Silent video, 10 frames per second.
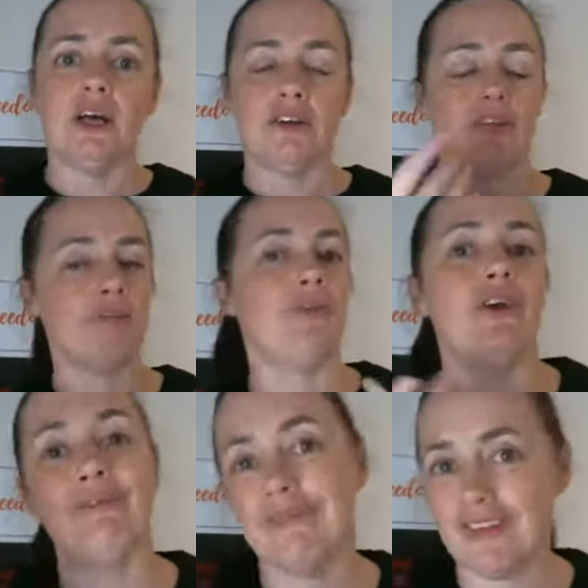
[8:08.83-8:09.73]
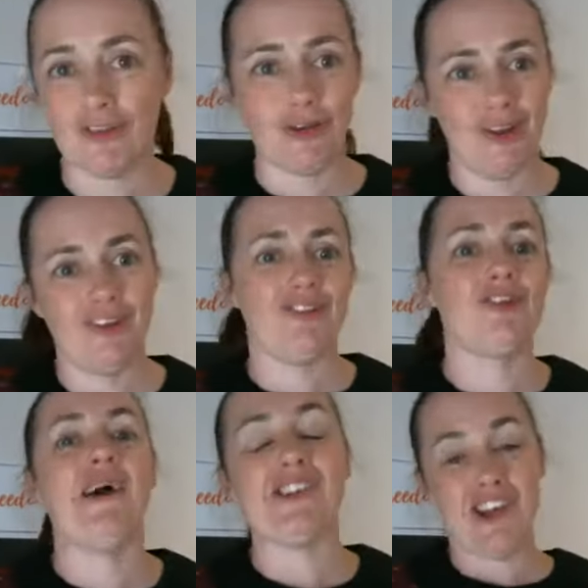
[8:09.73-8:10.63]
because there's only
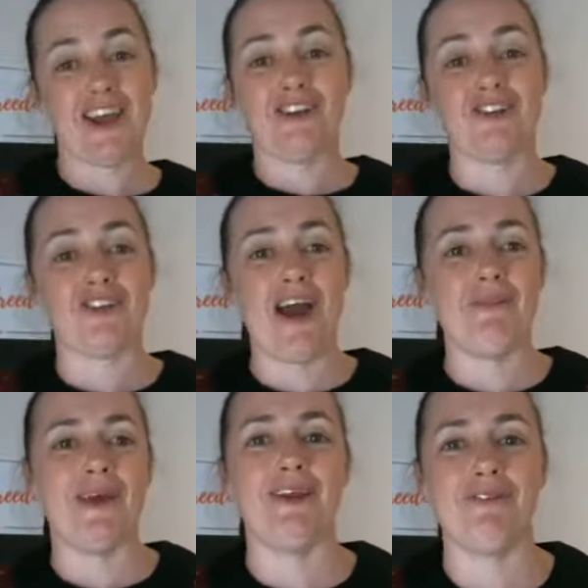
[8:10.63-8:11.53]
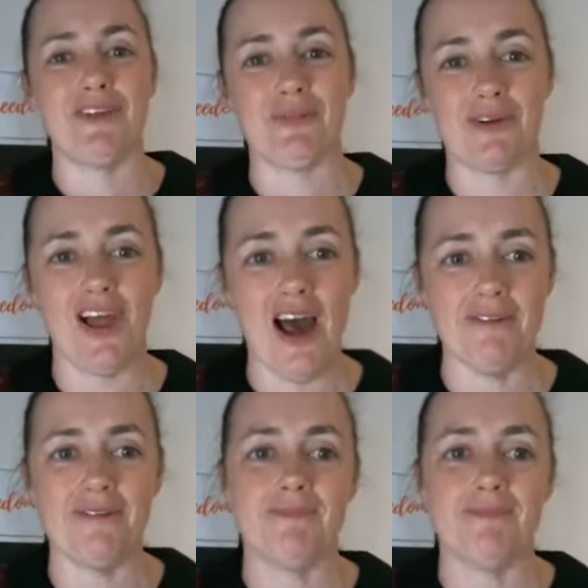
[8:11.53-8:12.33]
so much I can describe in a Facebook Live.